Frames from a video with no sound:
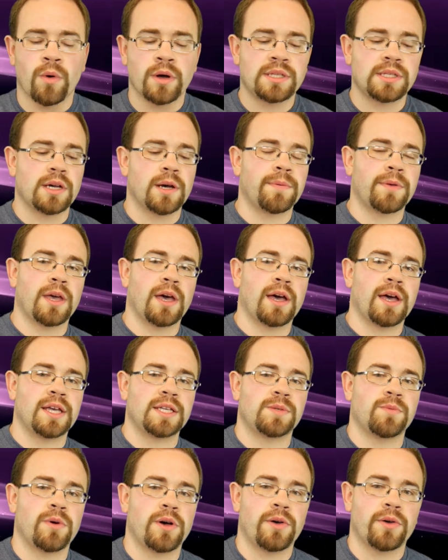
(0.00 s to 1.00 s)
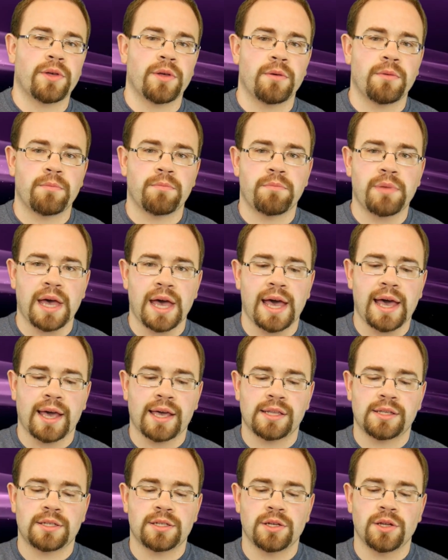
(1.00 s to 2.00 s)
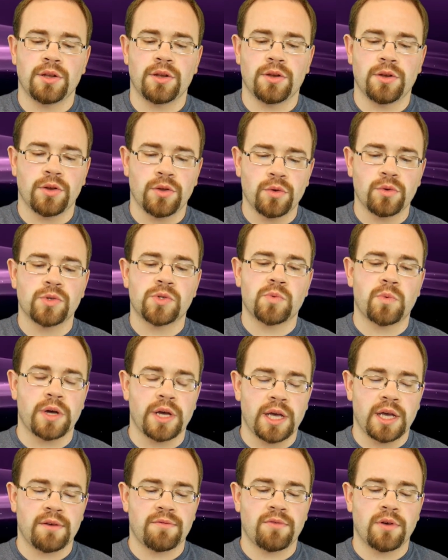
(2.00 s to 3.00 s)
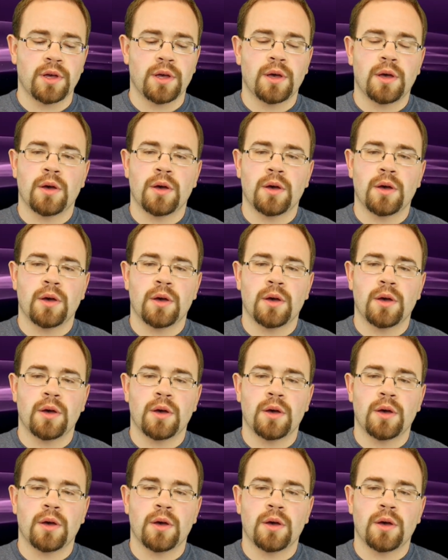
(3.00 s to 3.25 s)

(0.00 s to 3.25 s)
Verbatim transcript: What's up, guys? Welcome back to NewsWave.